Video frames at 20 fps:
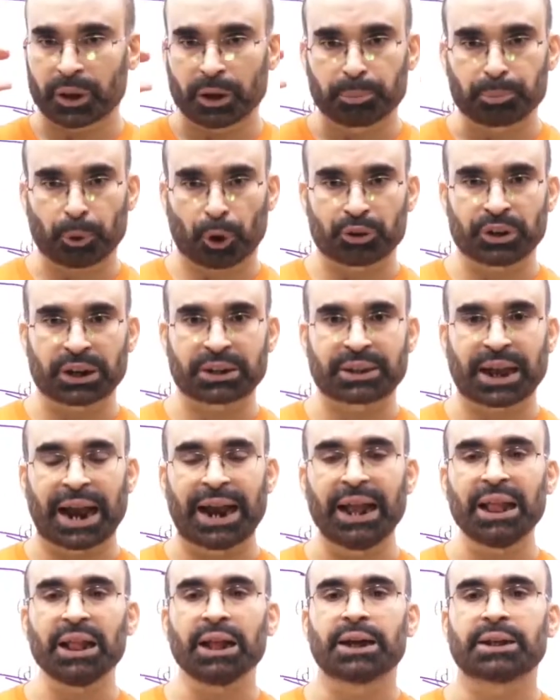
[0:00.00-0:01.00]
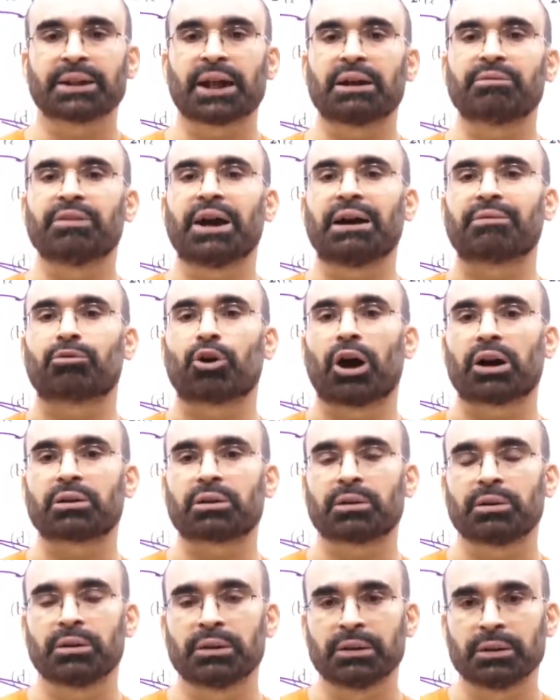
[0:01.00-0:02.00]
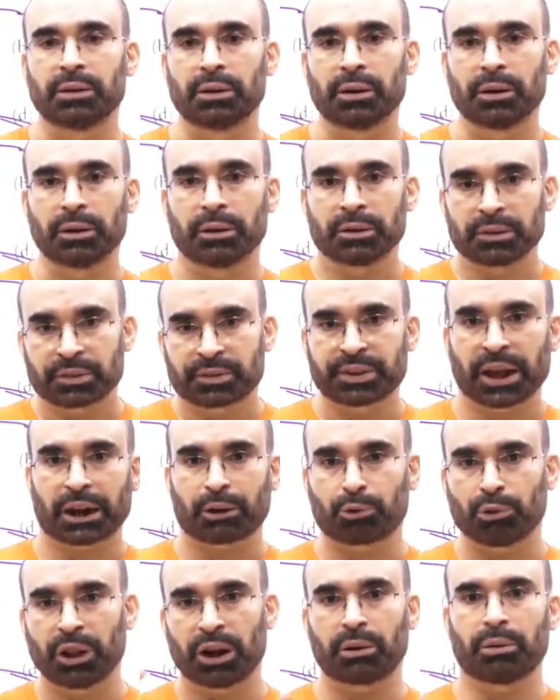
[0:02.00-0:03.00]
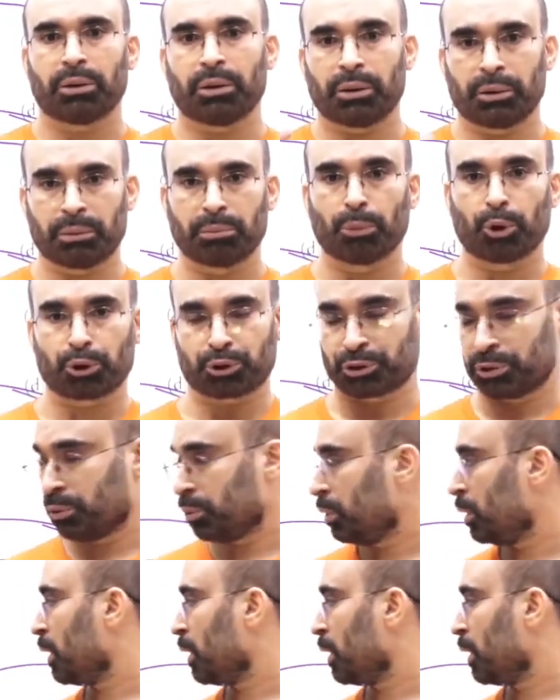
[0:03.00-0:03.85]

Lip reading: projectile, then we have got circular motion,